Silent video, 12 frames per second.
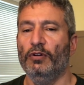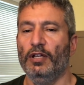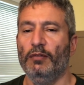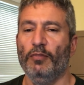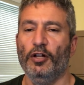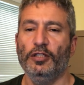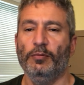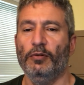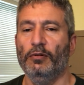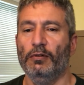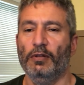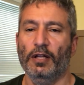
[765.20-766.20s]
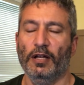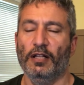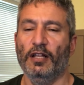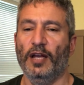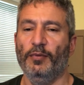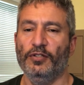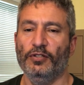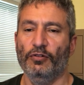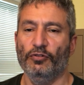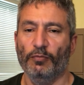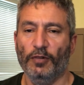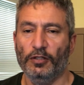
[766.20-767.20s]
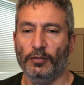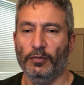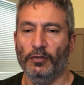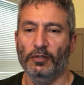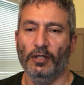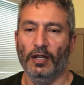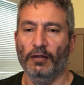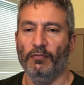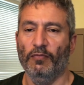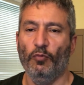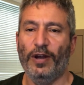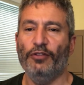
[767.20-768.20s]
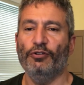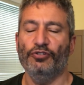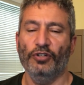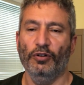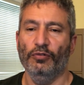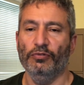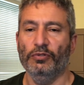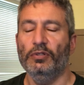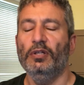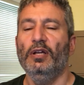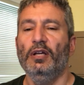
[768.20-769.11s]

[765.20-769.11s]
in multiple climate zones or multiple weather zones